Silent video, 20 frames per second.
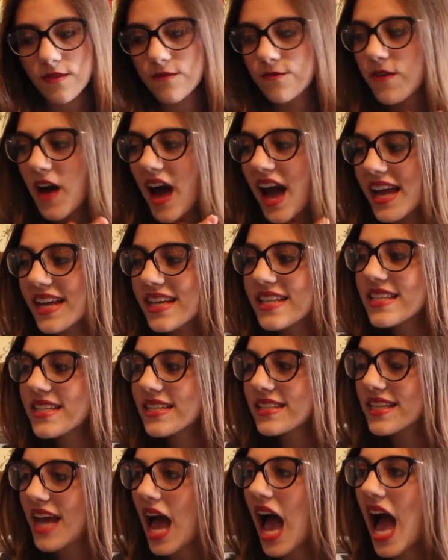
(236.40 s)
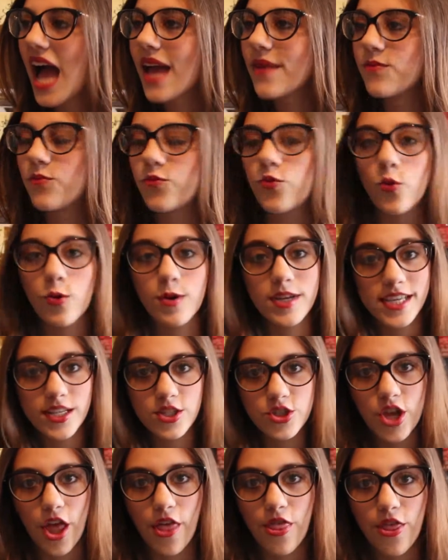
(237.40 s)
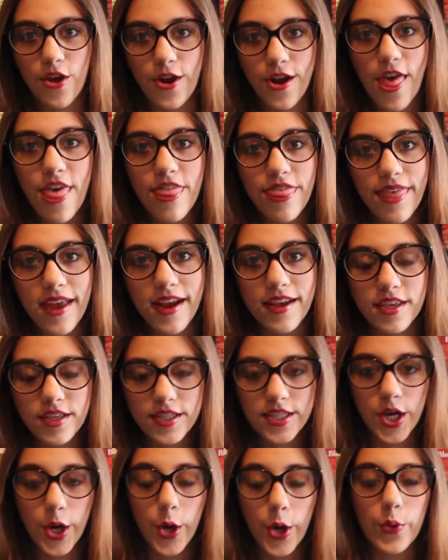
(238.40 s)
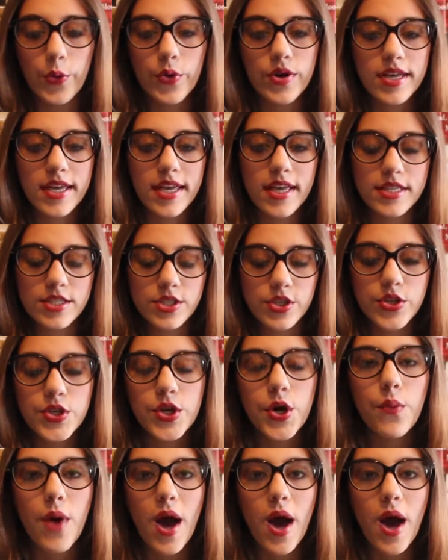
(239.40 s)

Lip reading: find time for each other. There you go. To go